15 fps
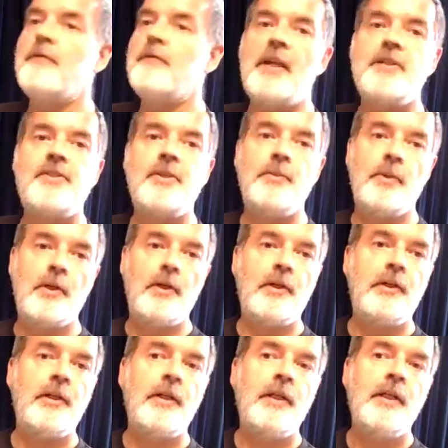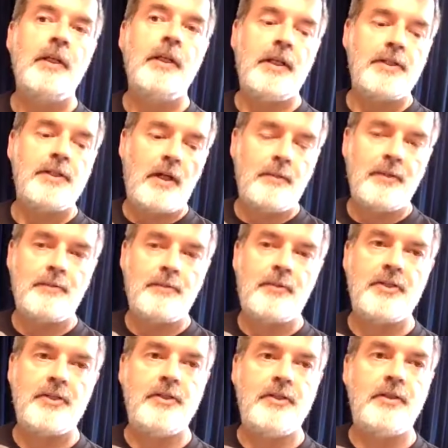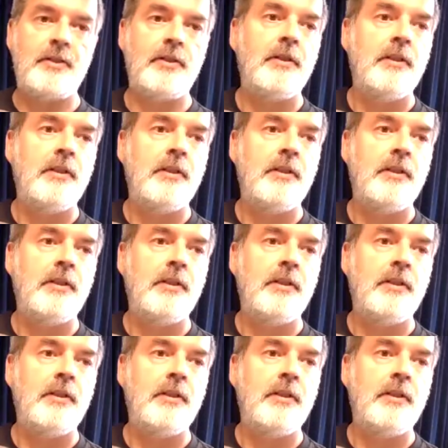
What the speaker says: Fancy word is omnipresent.